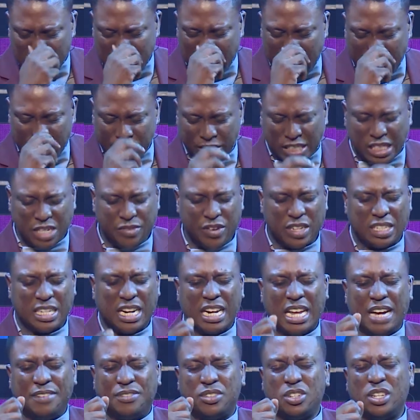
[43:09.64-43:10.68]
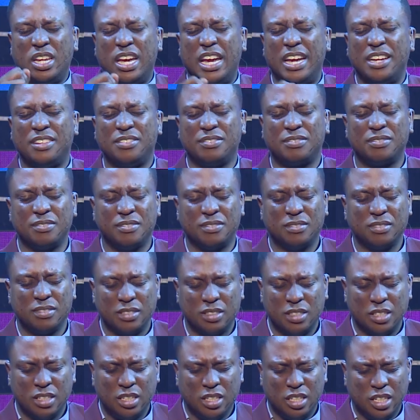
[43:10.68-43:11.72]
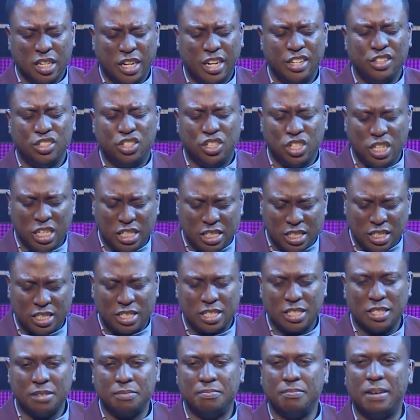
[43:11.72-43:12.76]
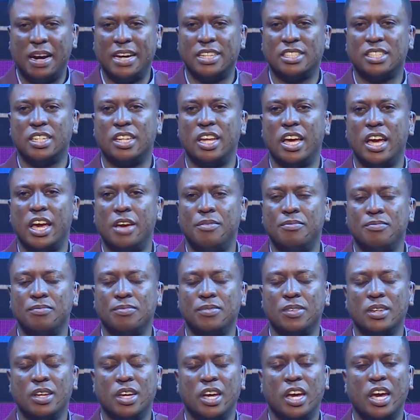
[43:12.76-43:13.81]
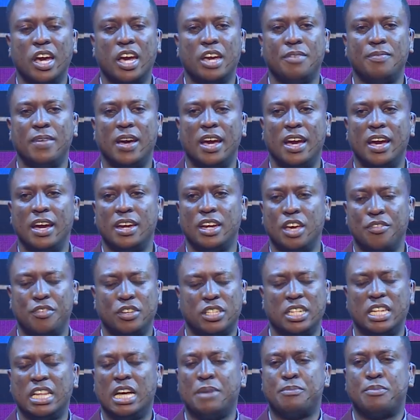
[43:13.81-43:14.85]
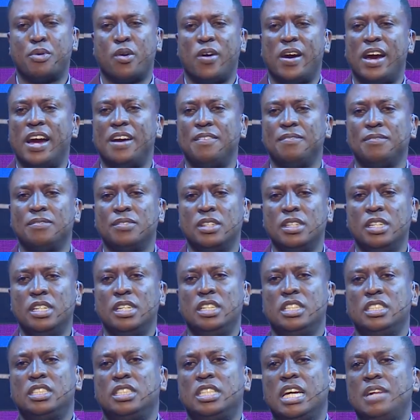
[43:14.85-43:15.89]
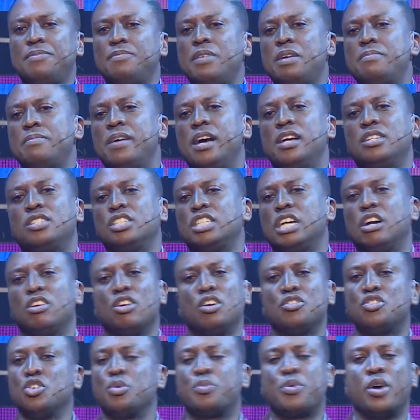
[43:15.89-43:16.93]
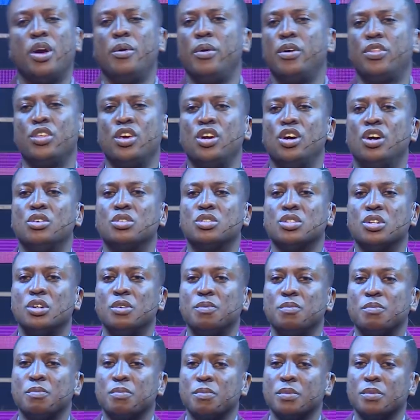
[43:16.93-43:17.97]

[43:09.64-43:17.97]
I receive eternal life today. In Jesus' mighty name. Amen. If you said that prayer, send me a message. I'd love to pray with you also.